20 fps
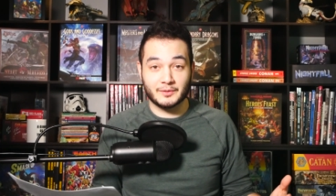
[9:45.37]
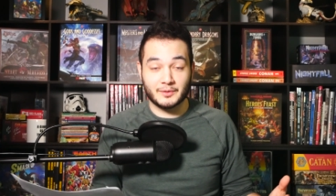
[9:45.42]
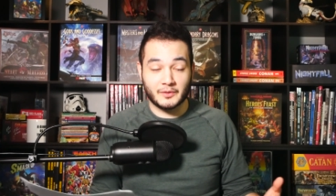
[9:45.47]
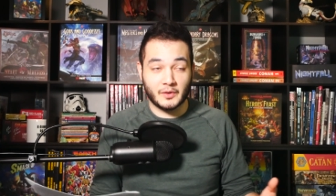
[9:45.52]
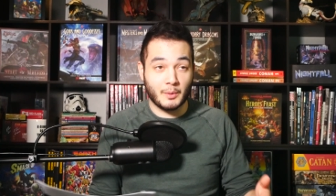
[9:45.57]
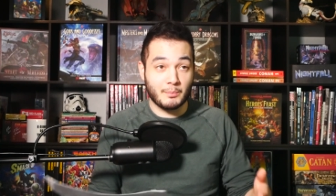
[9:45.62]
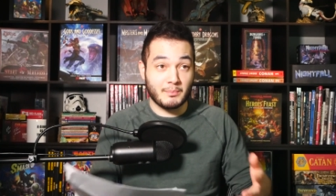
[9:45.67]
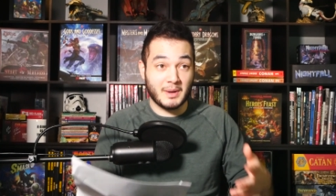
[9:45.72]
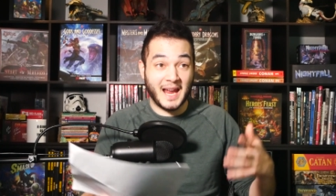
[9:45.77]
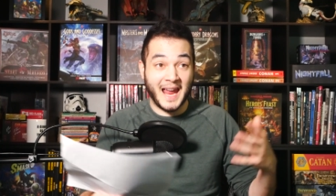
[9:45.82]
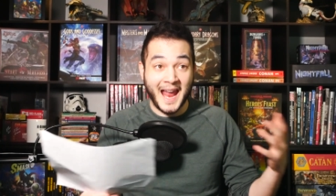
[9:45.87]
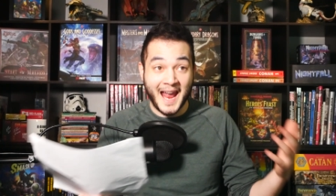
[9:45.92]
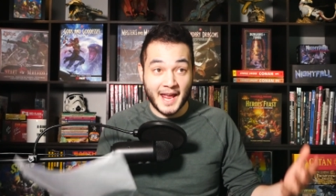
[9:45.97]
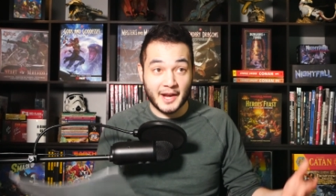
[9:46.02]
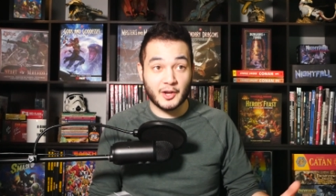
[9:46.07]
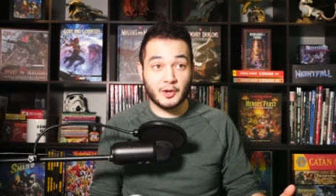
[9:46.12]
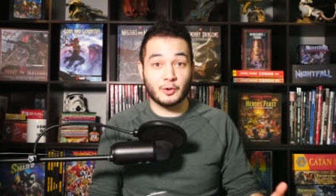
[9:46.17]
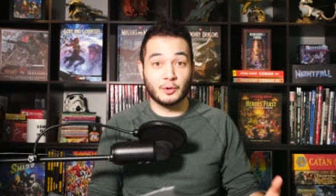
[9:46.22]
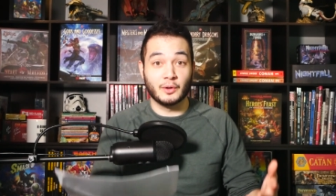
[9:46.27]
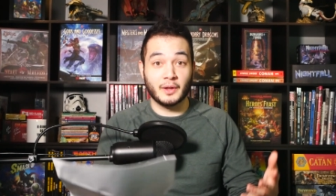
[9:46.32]
some
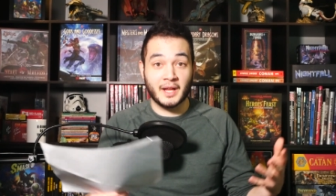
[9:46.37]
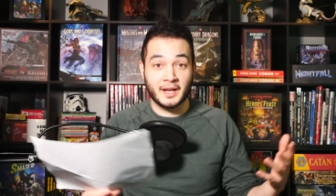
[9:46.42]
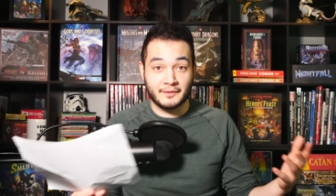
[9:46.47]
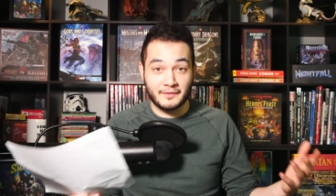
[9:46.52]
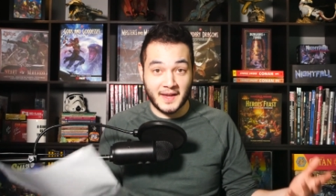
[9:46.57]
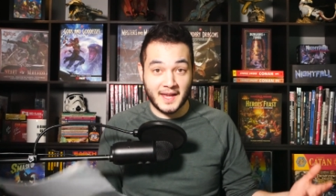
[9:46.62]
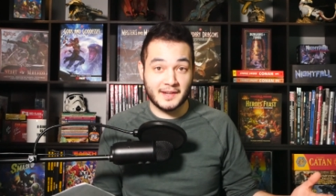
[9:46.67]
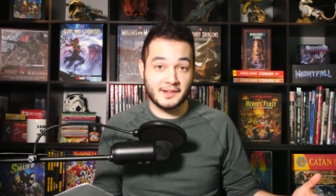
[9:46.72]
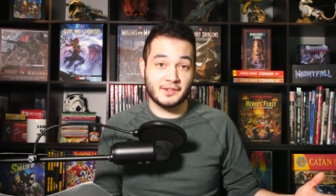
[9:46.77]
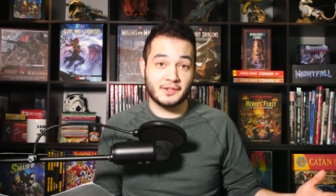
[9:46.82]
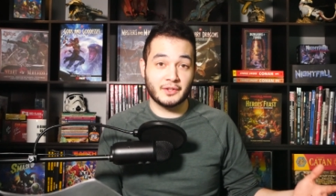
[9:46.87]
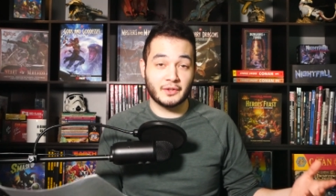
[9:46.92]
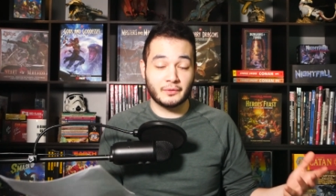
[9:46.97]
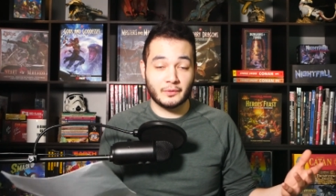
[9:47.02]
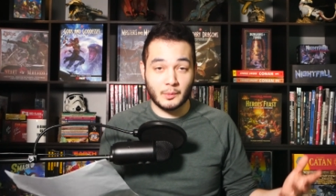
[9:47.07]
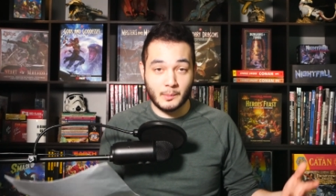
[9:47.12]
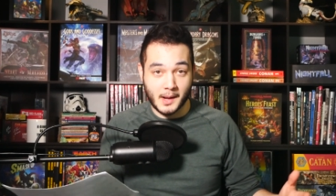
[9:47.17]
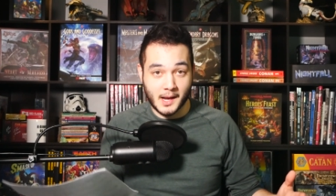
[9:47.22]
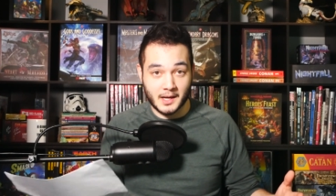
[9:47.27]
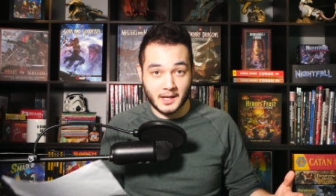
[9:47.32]
mechanical advantages
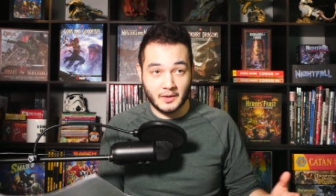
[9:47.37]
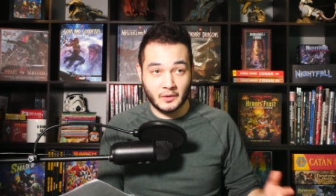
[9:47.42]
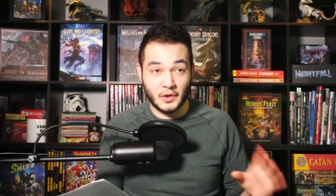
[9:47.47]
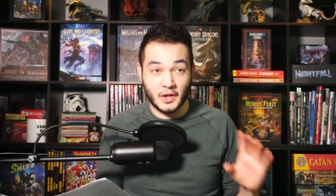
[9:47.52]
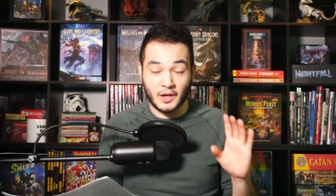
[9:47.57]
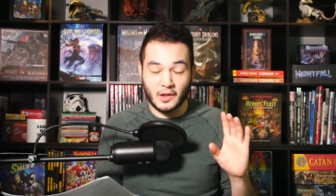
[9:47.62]
for mayonnaise.